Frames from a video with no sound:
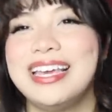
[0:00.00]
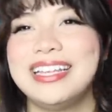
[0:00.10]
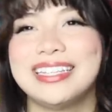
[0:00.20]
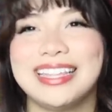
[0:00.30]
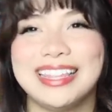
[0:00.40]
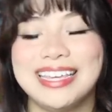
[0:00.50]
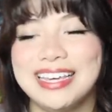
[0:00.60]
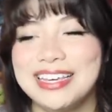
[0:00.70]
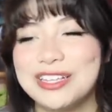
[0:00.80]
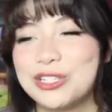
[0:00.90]
is
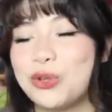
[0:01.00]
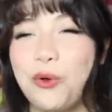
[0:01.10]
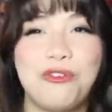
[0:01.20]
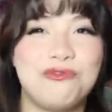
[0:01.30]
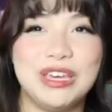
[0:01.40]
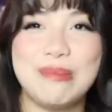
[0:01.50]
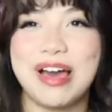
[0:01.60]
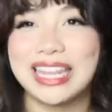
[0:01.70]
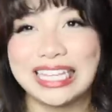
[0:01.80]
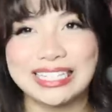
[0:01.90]
the sole
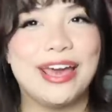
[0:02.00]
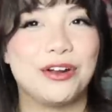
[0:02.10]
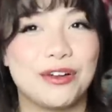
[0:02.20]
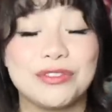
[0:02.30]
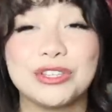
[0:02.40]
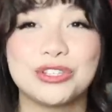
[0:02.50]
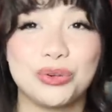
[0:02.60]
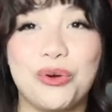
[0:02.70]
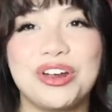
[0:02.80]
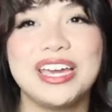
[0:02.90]
female at the center of the
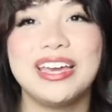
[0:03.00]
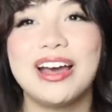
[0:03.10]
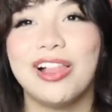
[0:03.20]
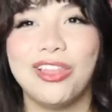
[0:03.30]
story